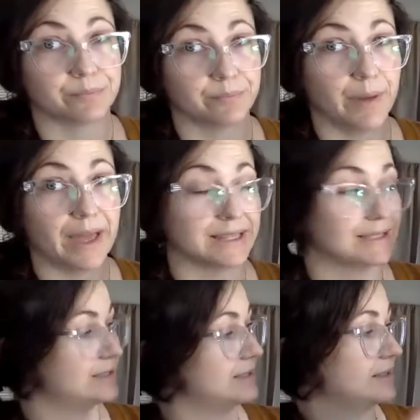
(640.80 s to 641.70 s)
But
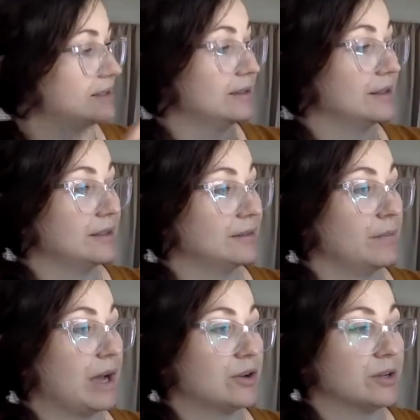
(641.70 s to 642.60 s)

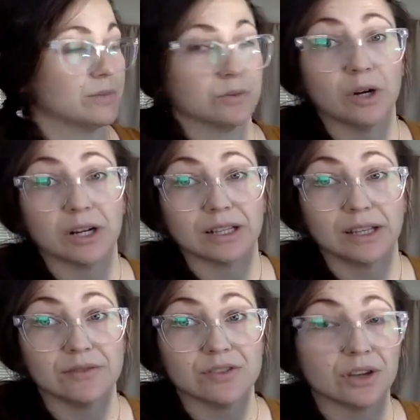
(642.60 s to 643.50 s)
Malcolm's work
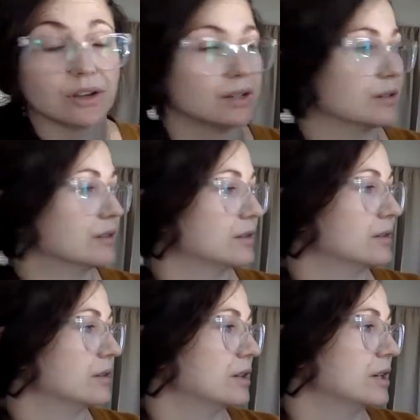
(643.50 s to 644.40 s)
lives on.
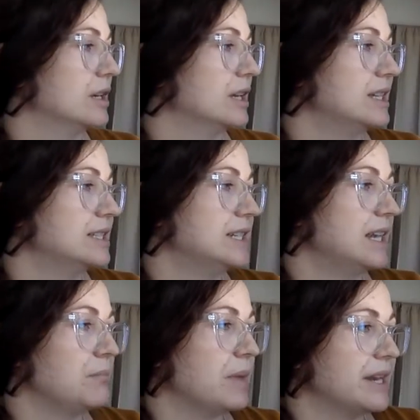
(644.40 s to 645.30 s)

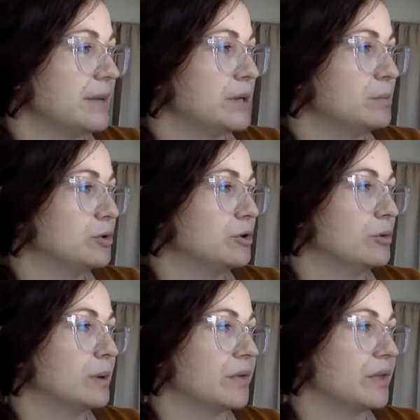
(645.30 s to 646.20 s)
Today, many people know
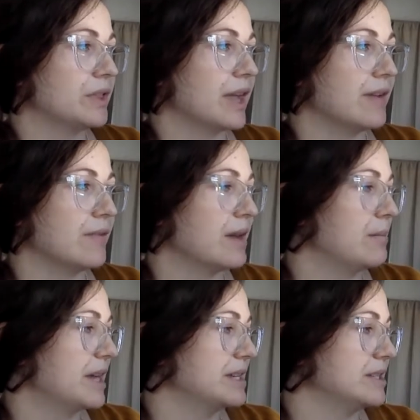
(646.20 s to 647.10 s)
about the life and
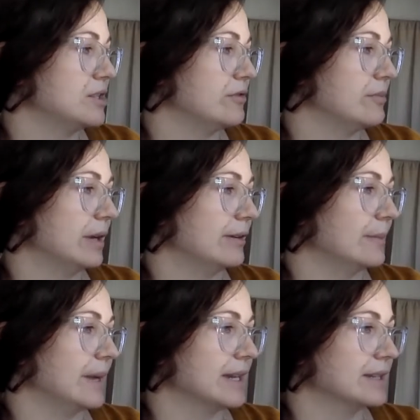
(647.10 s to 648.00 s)
message of Malcolm
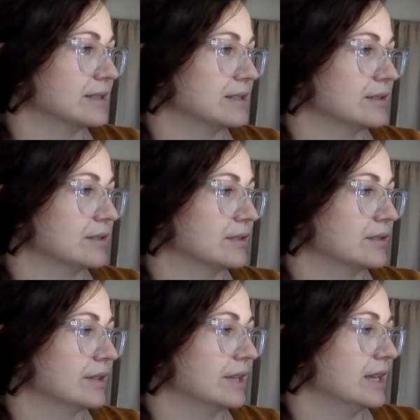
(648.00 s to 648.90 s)
X.
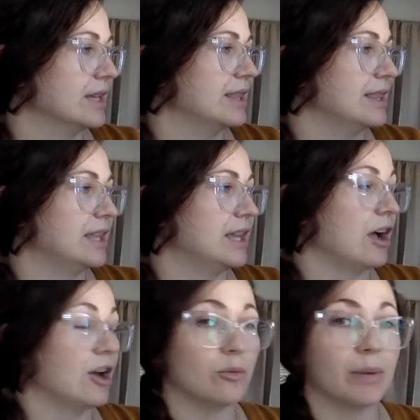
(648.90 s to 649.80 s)
The
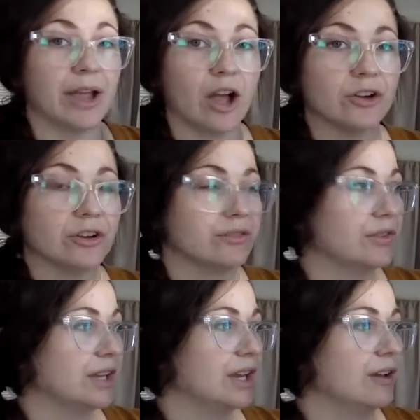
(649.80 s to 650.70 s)

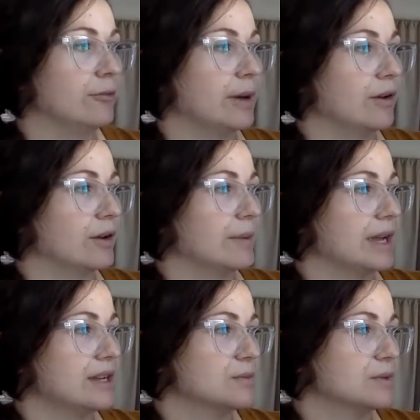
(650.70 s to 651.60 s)
autobiography of Malcolm
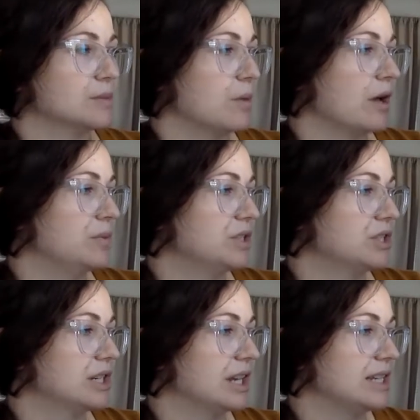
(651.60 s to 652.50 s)
X was published
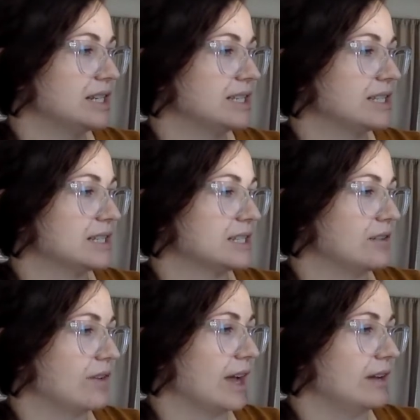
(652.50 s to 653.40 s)
in
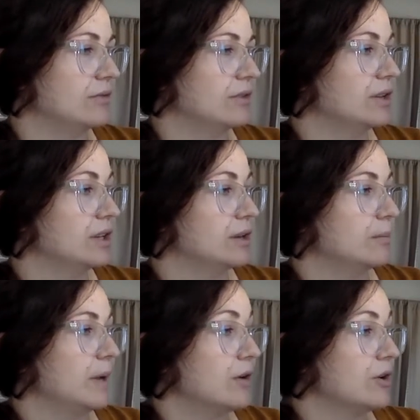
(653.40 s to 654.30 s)
1965.
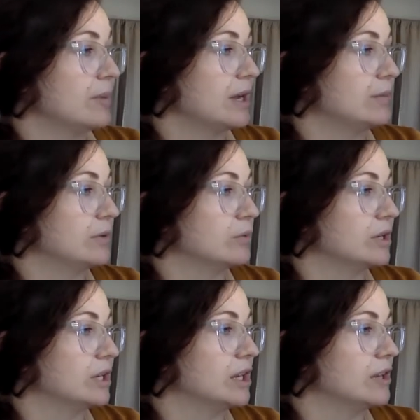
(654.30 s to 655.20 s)
Malcolm had been
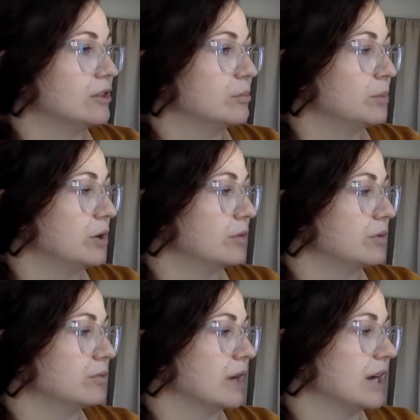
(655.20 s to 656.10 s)
working on the book
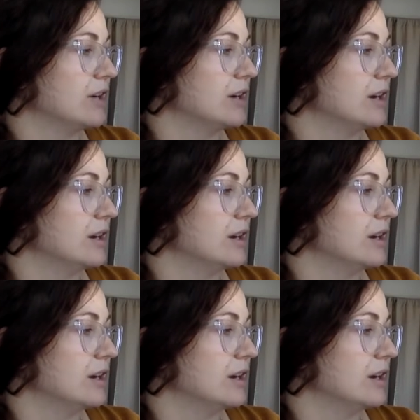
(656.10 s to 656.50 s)
with writer